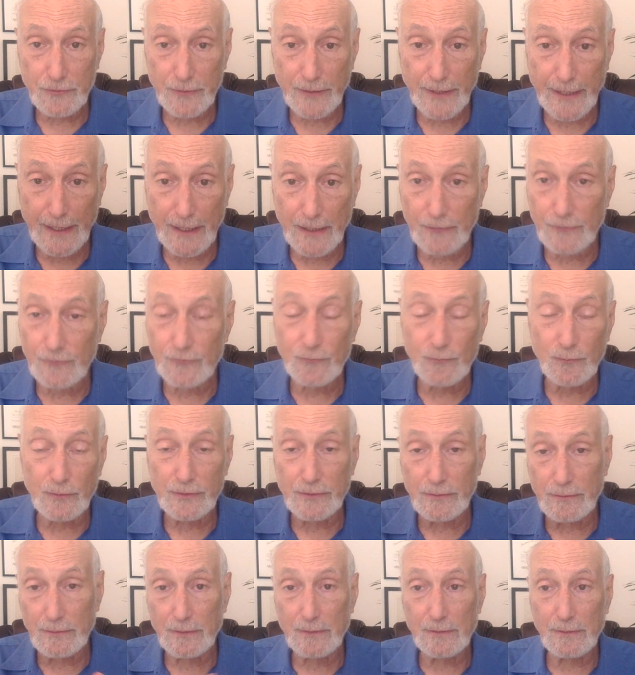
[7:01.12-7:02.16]
your hands
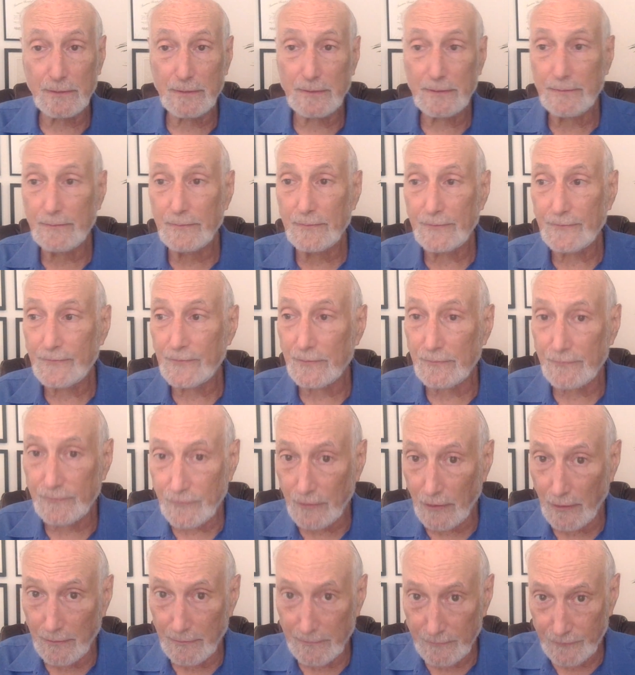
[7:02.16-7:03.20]
when you if you
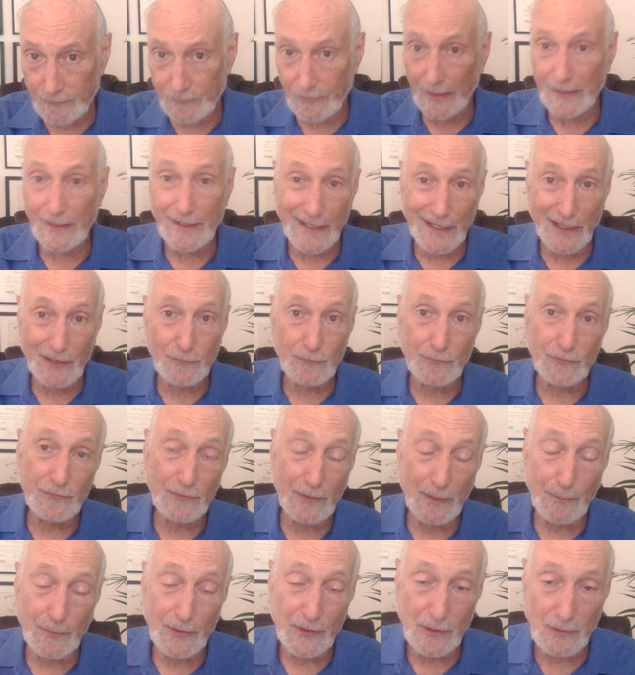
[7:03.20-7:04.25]
t- shake hands with
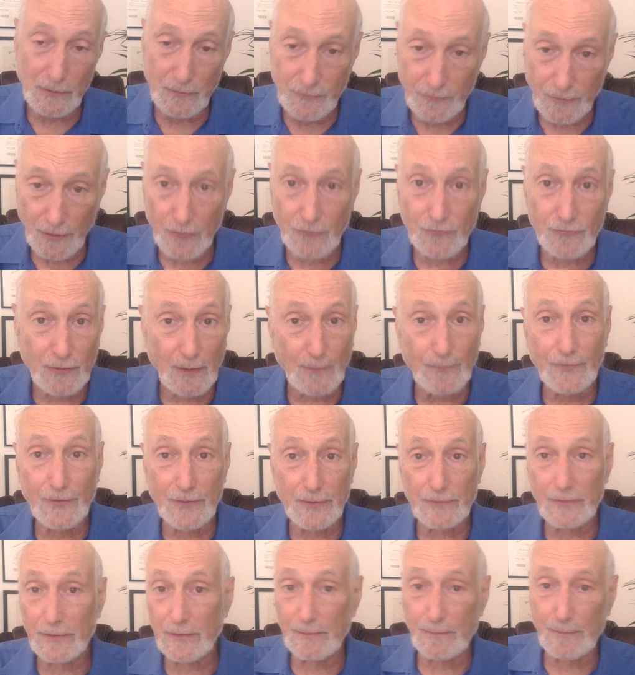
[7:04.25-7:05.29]
somebody or touch
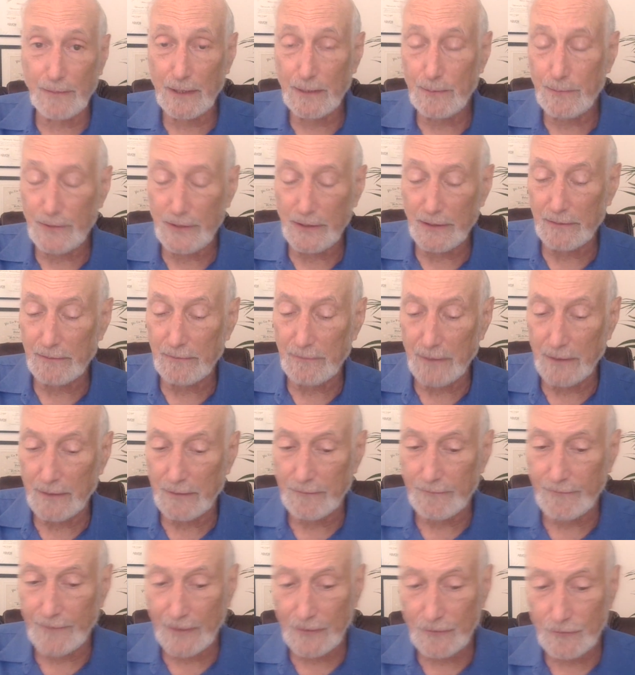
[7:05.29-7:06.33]
something that may be in-
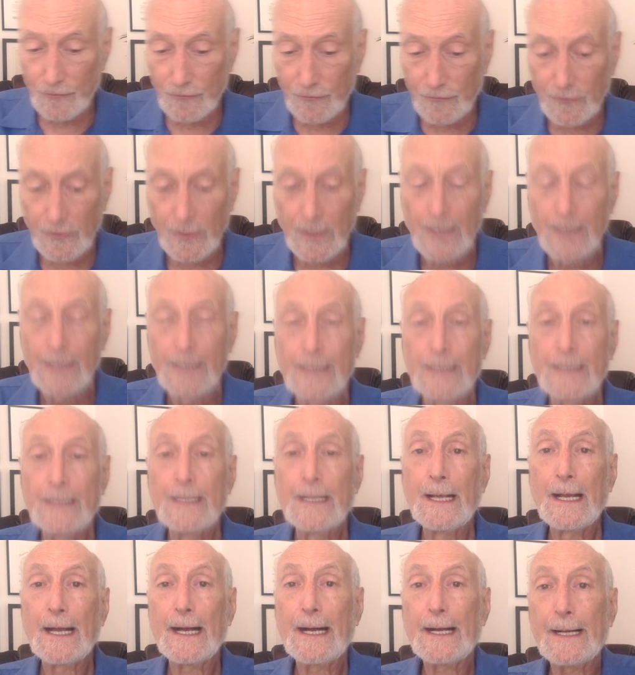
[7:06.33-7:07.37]
infectious.
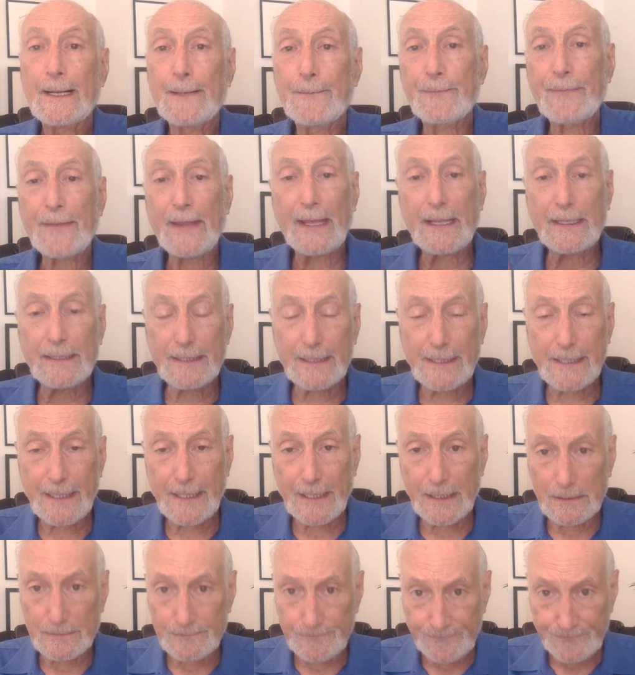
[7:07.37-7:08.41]
Um, and
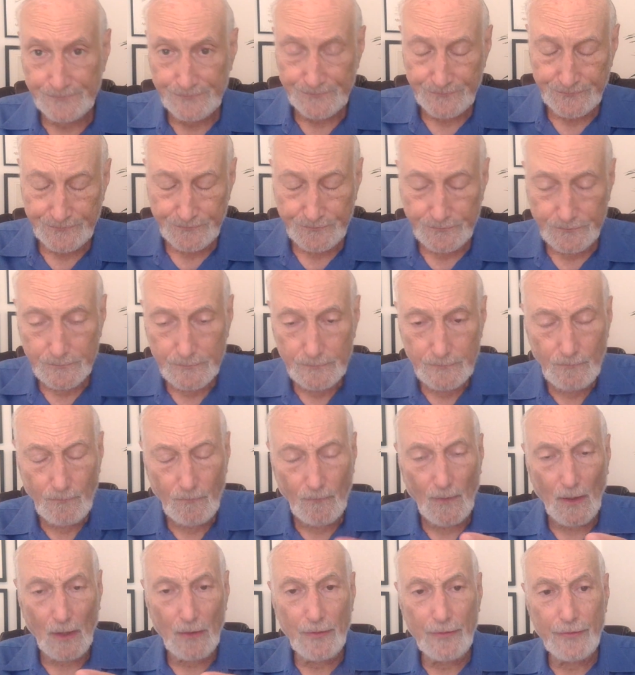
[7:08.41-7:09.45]
again,
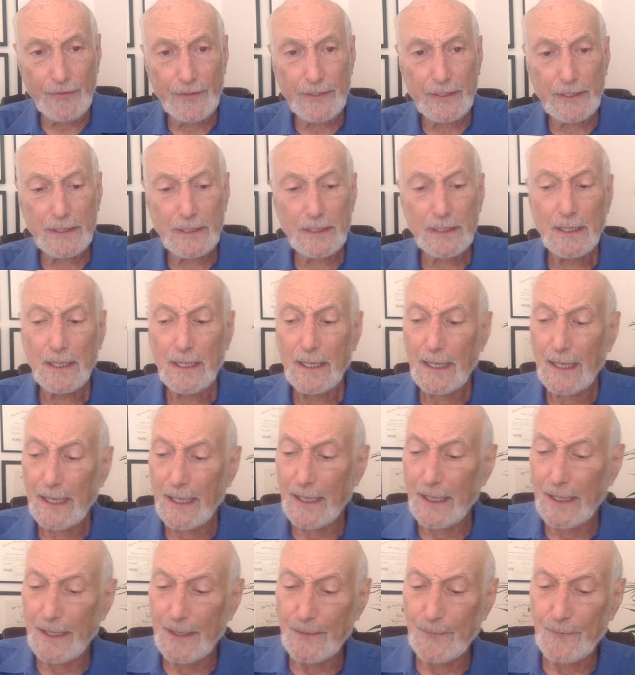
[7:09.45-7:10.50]
the
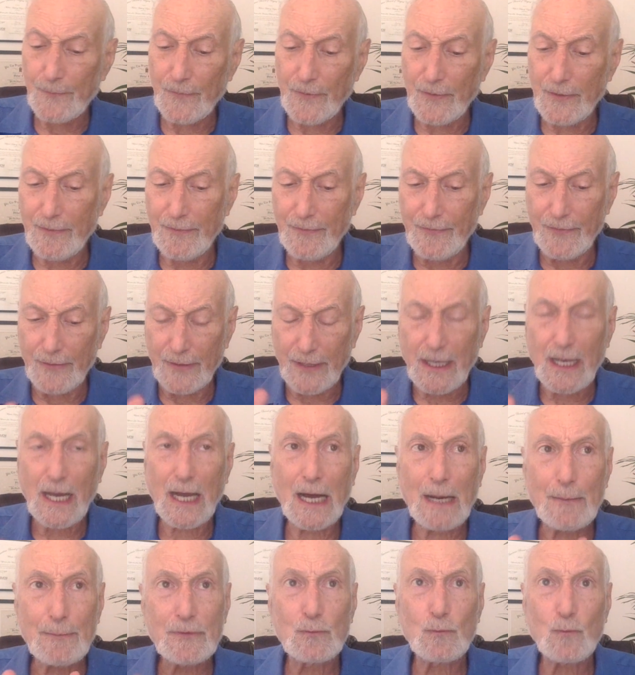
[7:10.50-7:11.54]
um, the
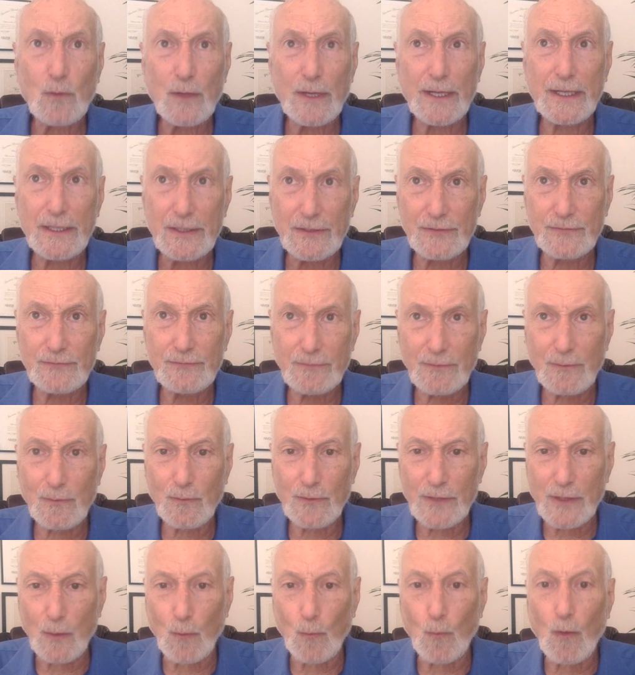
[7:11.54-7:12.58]
common ways
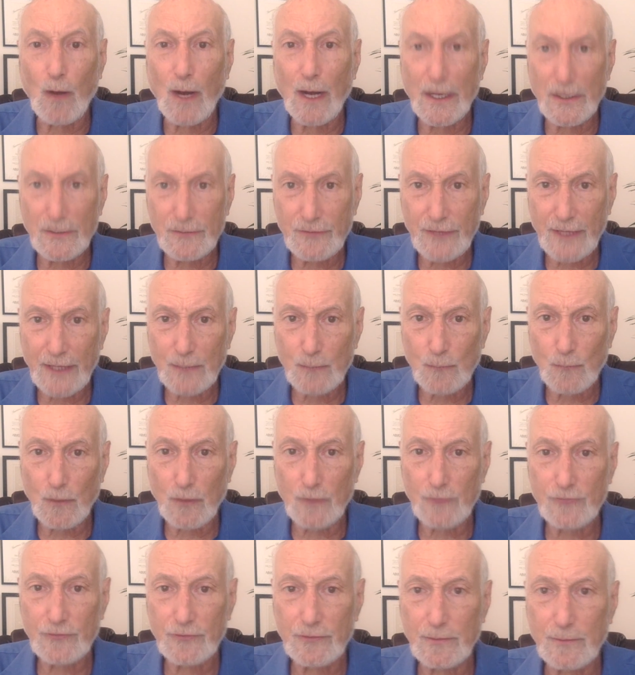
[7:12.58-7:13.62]
you know why is hand
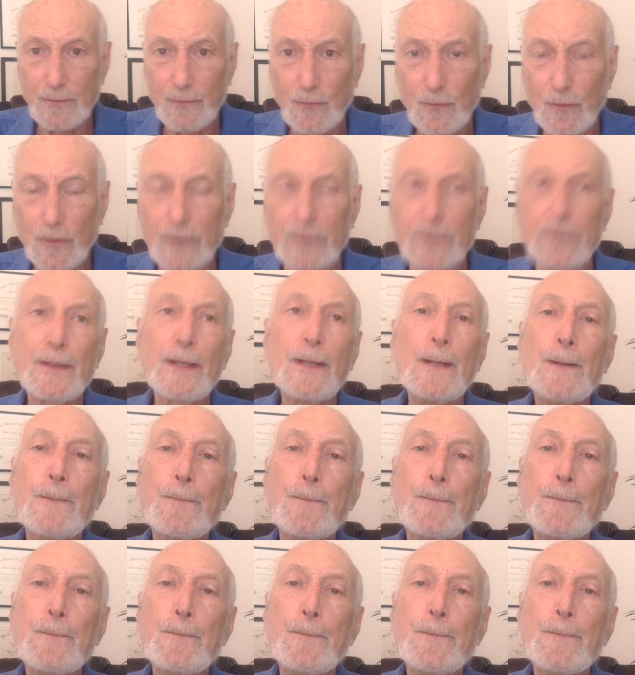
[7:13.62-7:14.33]
washing important?